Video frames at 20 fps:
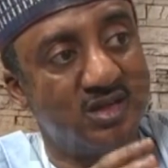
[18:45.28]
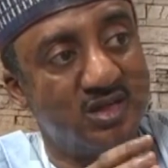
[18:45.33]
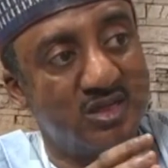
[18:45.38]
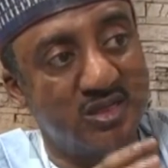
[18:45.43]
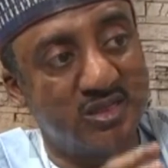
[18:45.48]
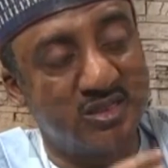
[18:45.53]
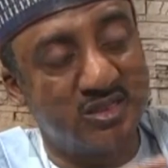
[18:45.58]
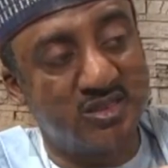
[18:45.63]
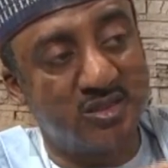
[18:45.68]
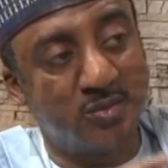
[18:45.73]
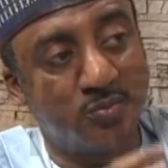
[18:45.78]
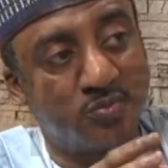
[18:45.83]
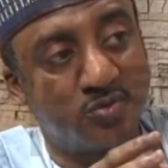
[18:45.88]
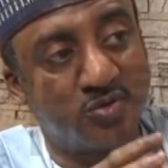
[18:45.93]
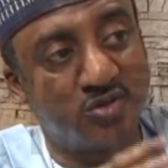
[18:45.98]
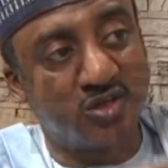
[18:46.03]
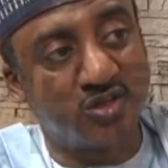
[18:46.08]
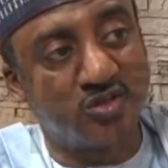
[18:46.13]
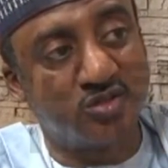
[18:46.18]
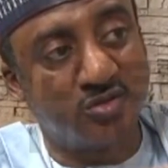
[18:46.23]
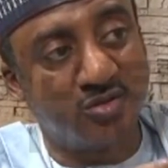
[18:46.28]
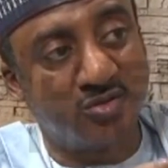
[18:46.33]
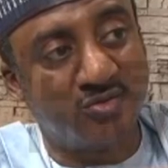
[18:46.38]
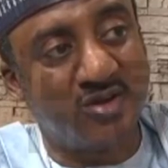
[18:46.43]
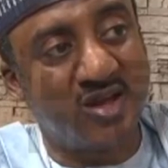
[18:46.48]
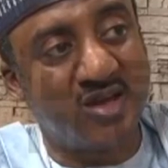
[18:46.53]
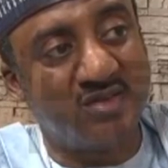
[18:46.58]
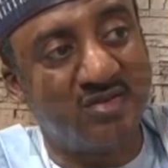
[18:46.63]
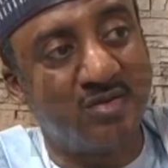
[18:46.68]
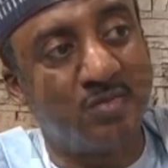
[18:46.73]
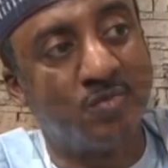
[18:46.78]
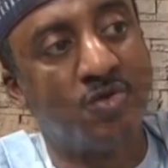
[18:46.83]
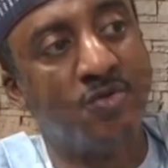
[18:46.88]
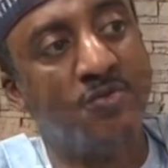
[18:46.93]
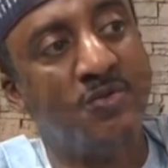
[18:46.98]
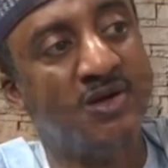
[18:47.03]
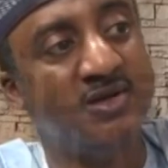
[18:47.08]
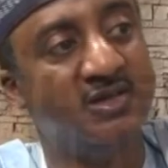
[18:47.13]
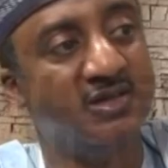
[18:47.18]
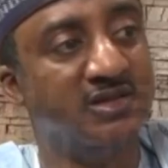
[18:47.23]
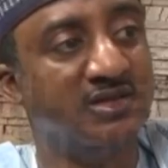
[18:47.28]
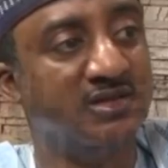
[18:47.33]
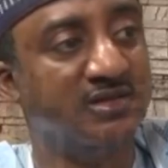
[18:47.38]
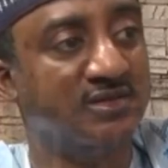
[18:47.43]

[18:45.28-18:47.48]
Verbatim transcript: is the protection of life and property.